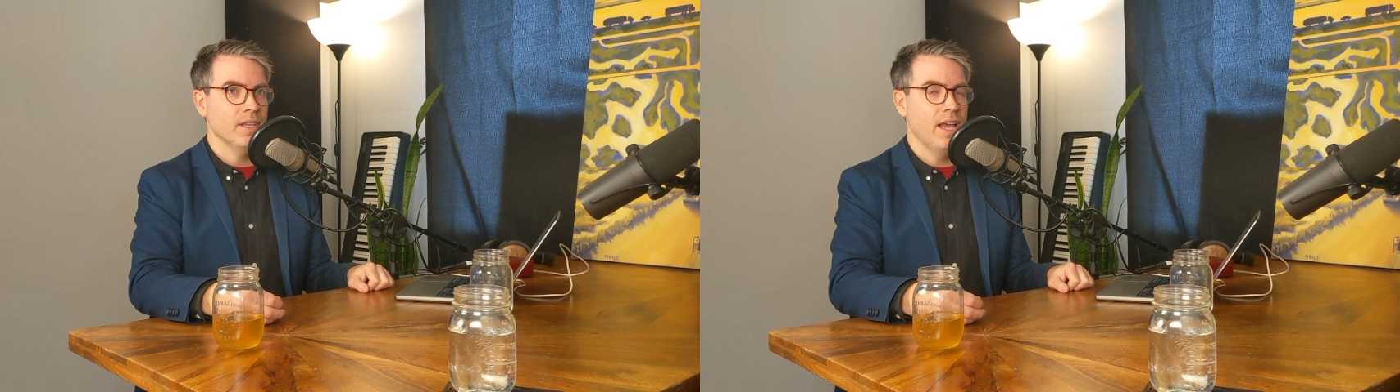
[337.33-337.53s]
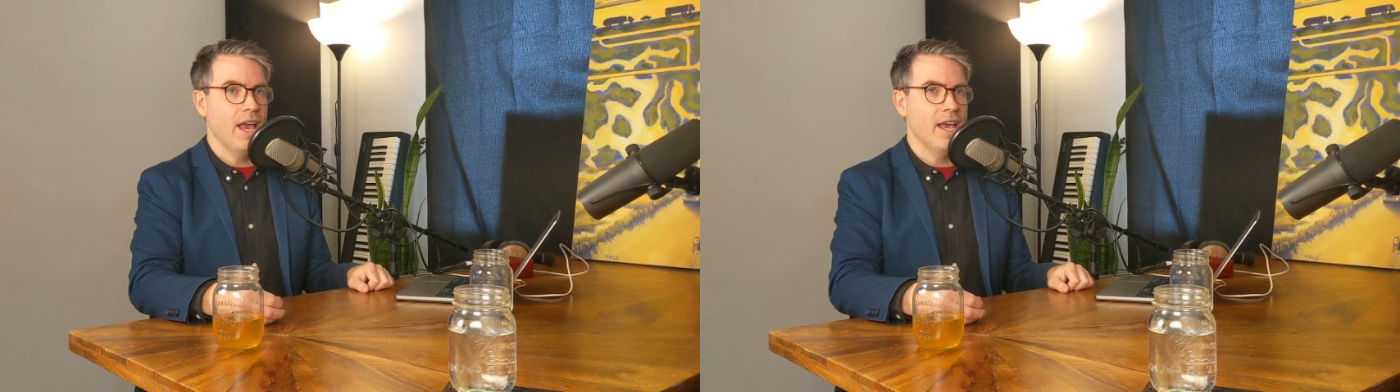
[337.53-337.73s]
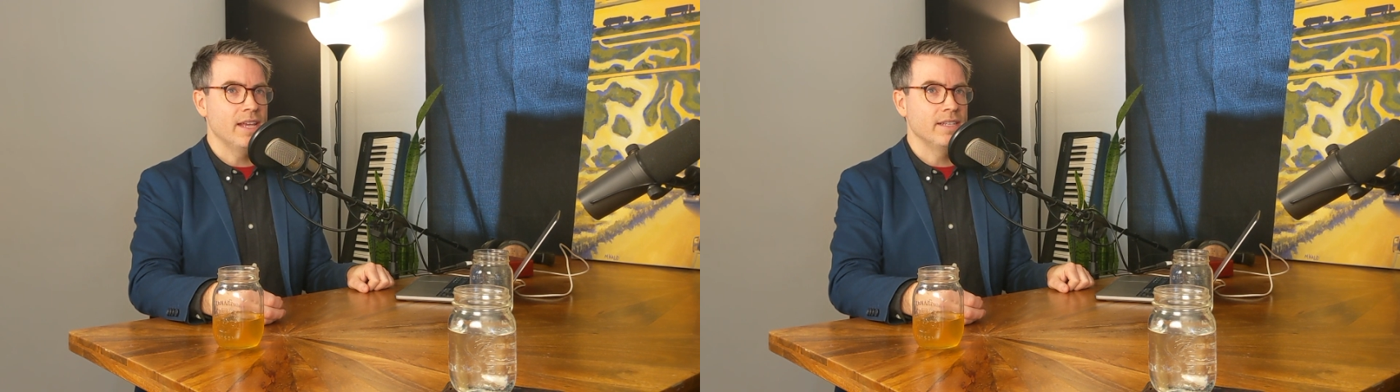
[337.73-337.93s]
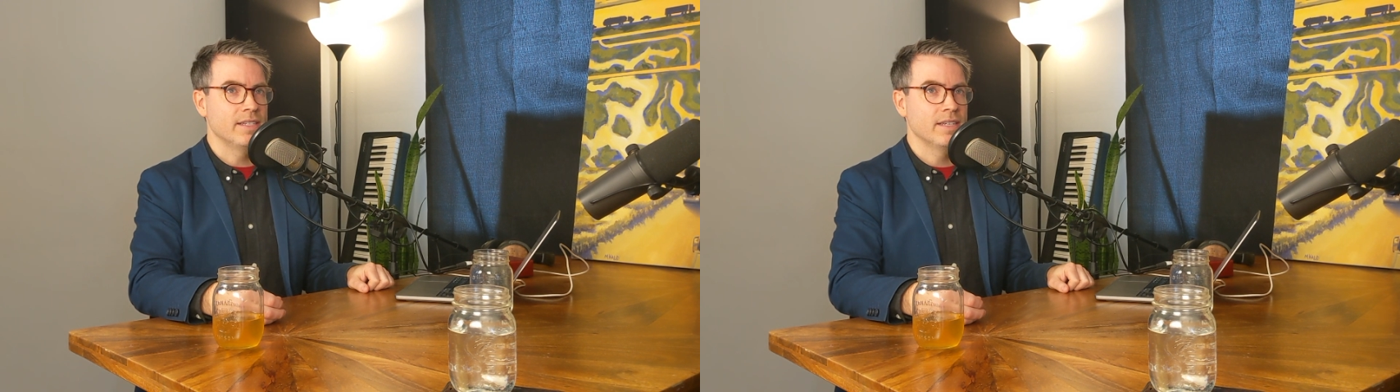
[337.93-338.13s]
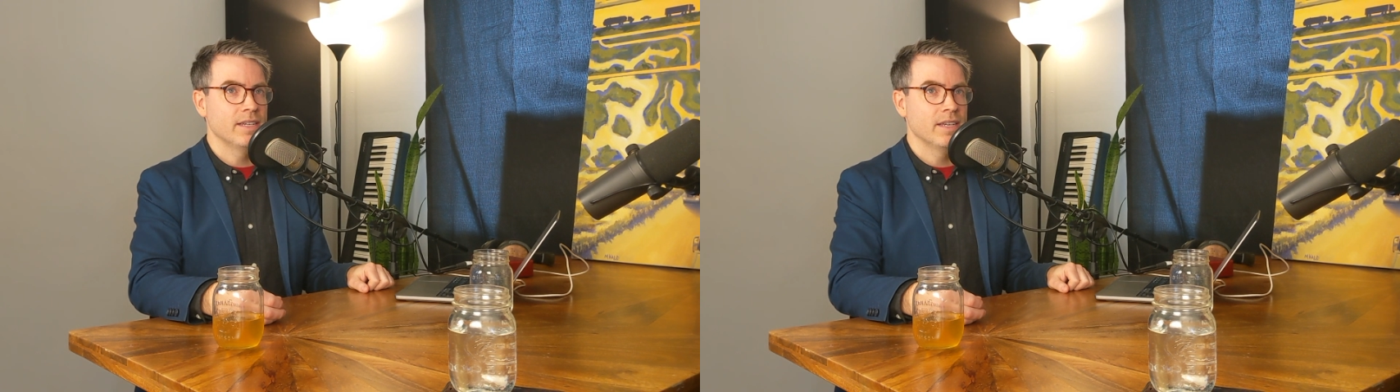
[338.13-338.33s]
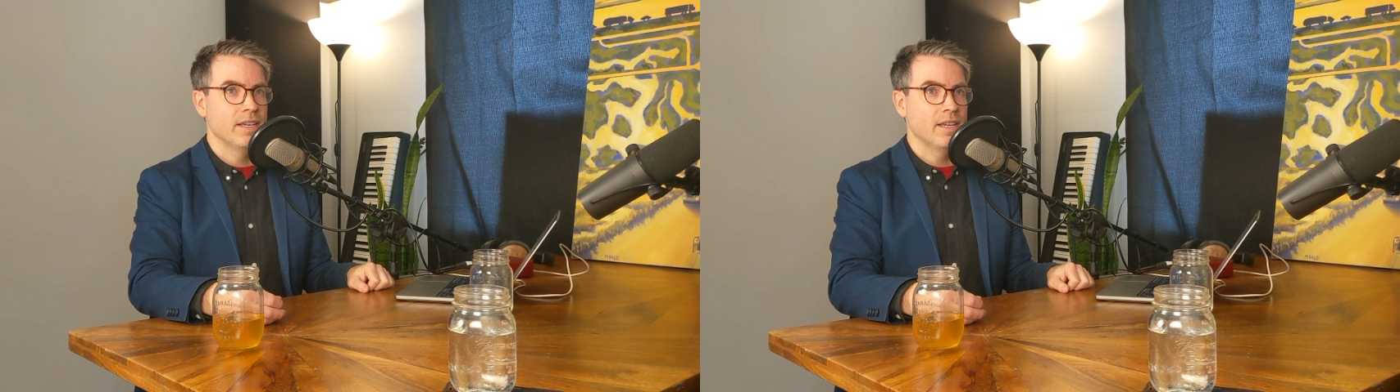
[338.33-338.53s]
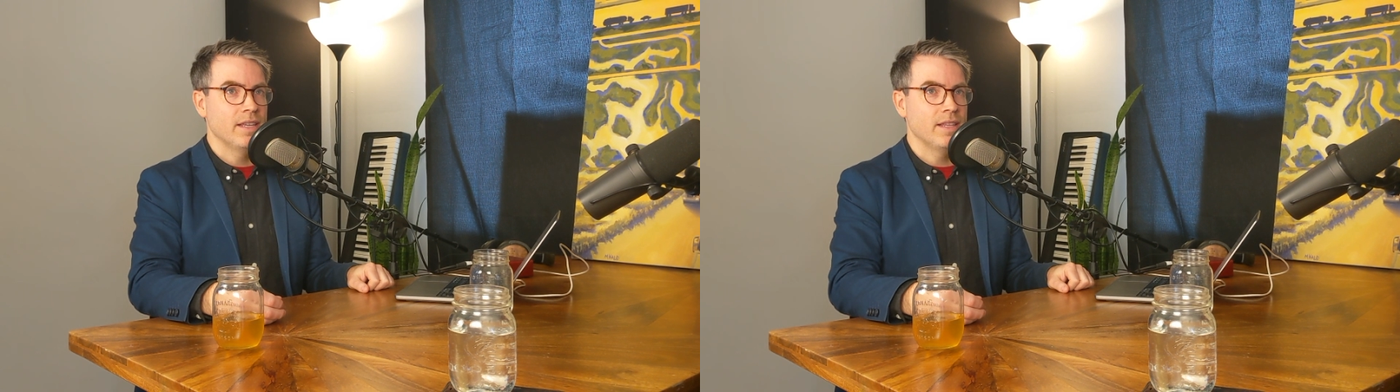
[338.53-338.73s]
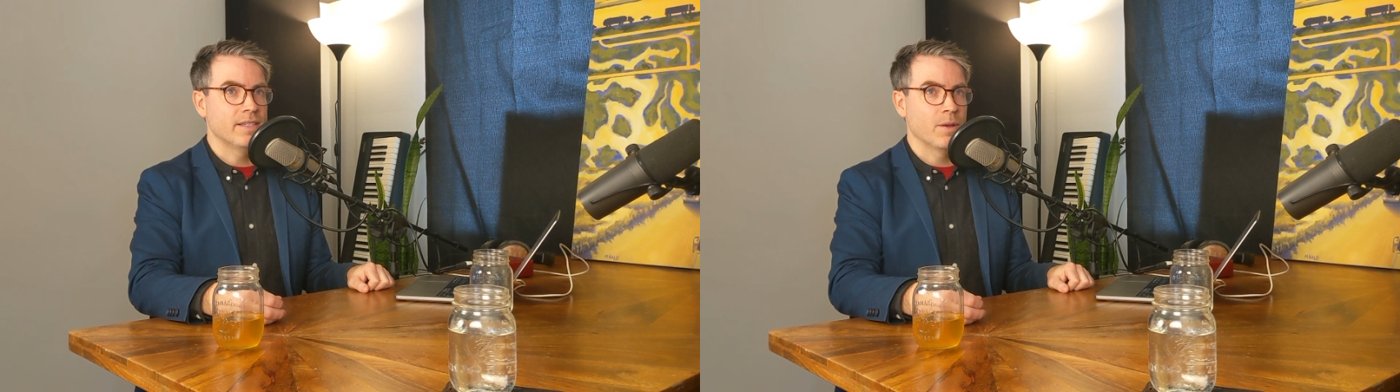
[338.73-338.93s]
and
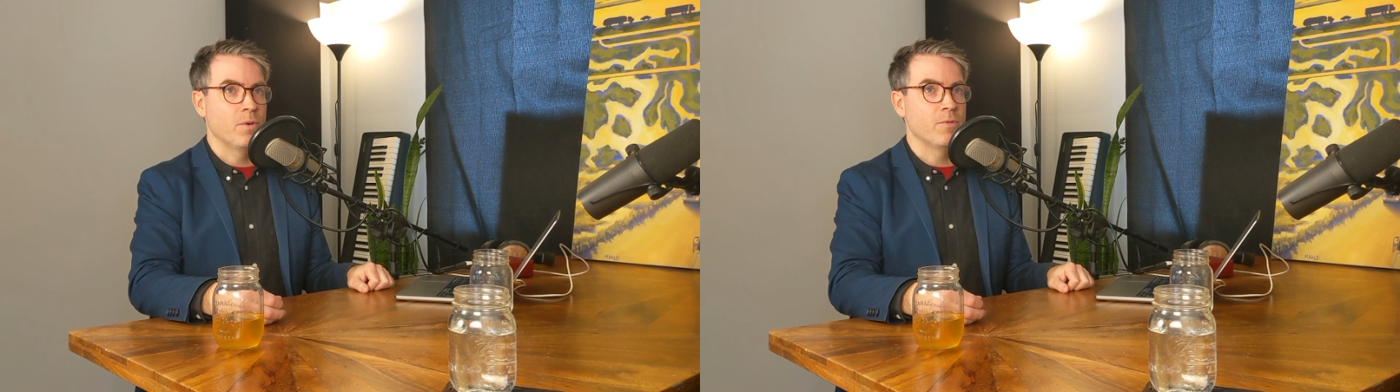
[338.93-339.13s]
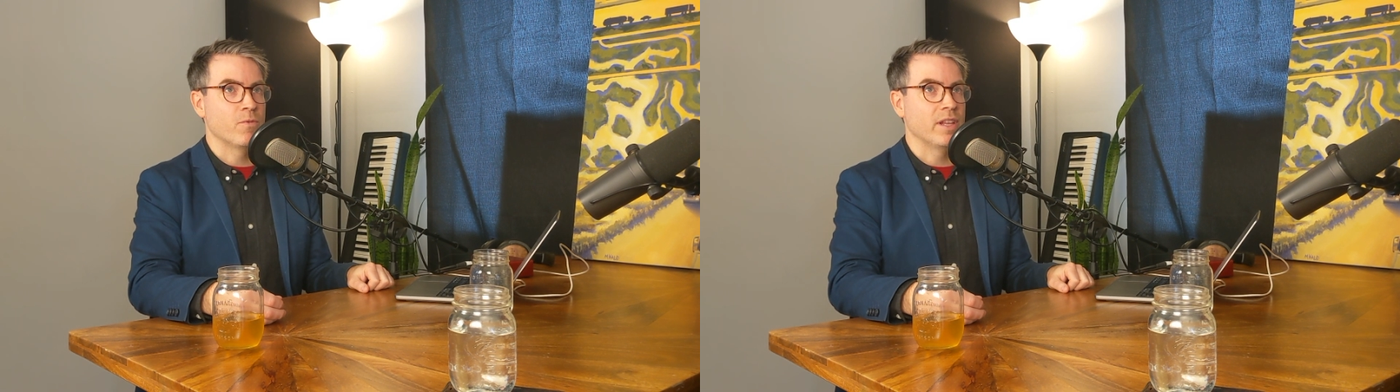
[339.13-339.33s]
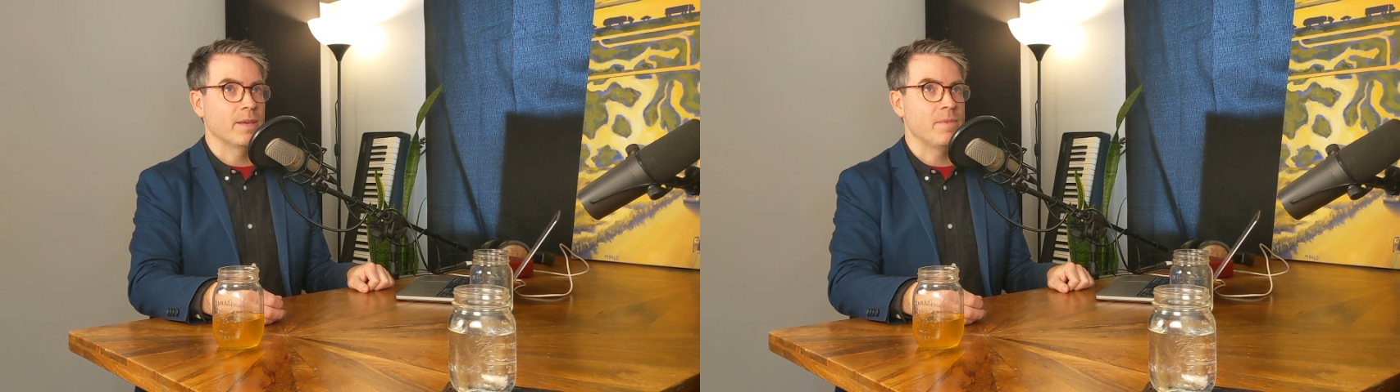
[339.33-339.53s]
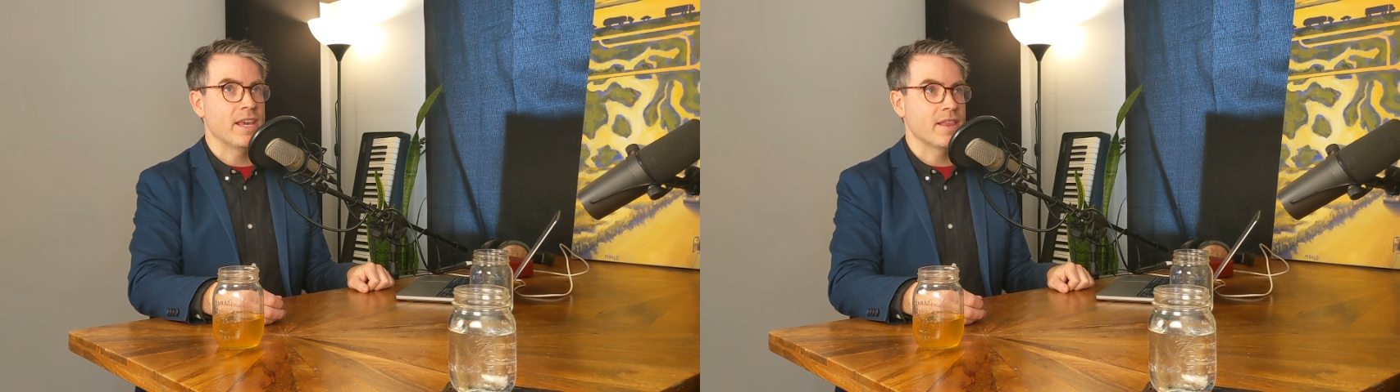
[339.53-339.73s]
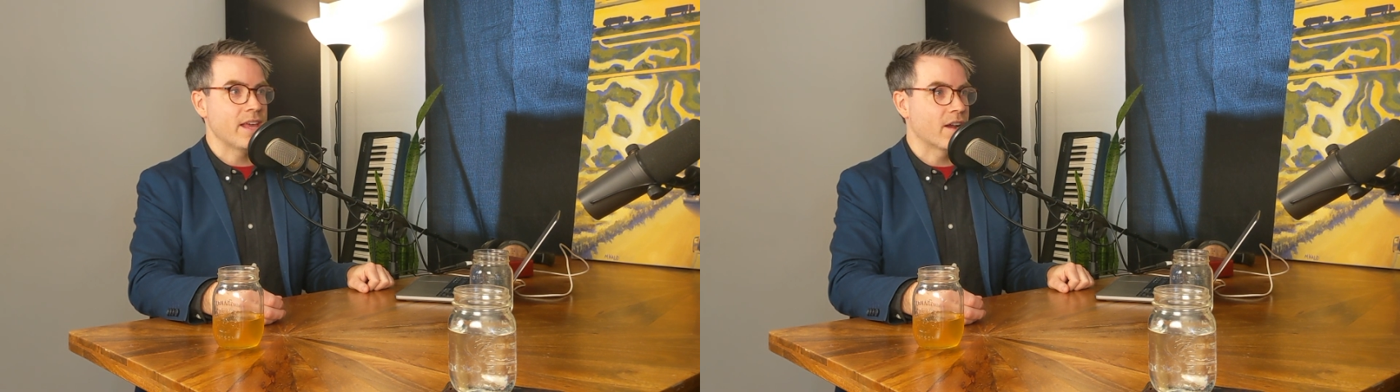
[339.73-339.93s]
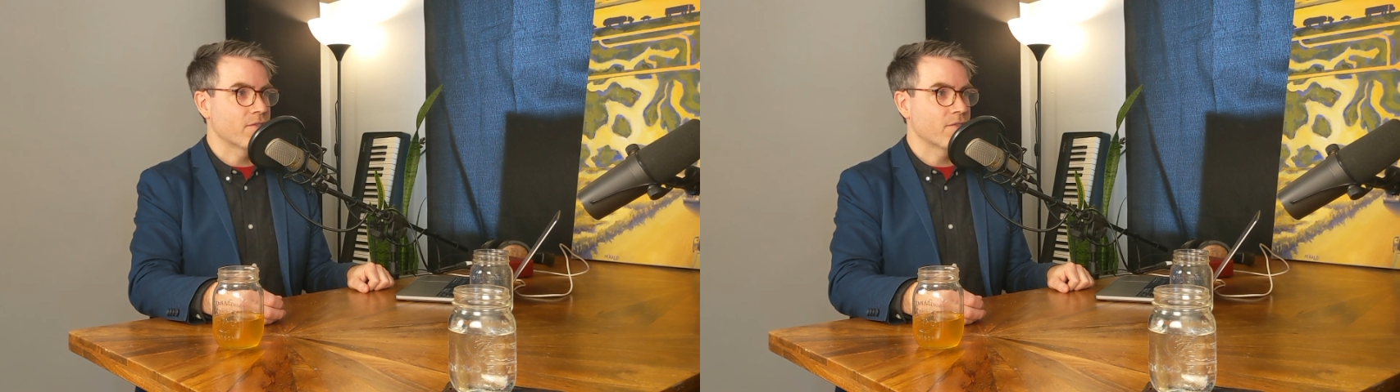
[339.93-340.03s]
someone really being there